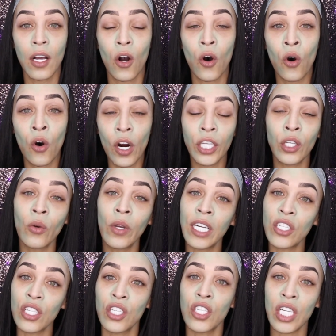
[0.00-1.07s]
or you can
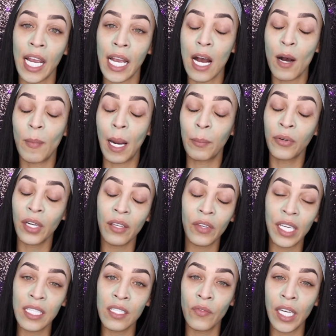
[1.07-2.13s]
just check out my
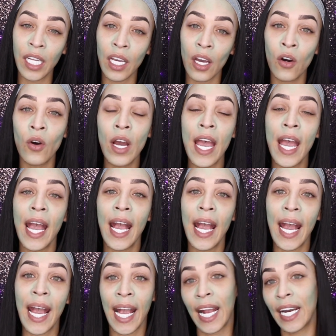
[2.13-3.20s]
previous video,
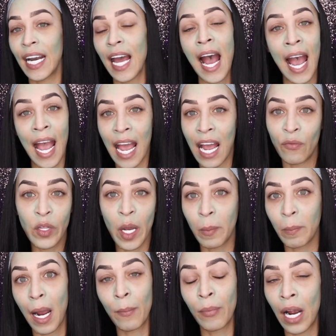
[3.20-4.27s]
and I have done
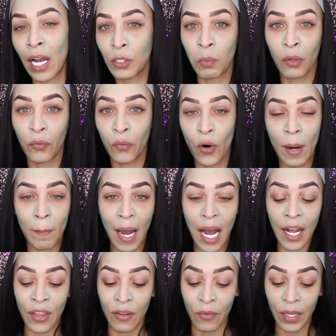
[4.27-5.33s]
my brows before in my
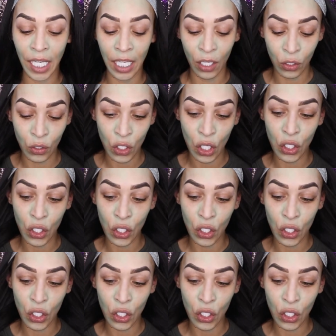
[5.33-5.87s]
other videos.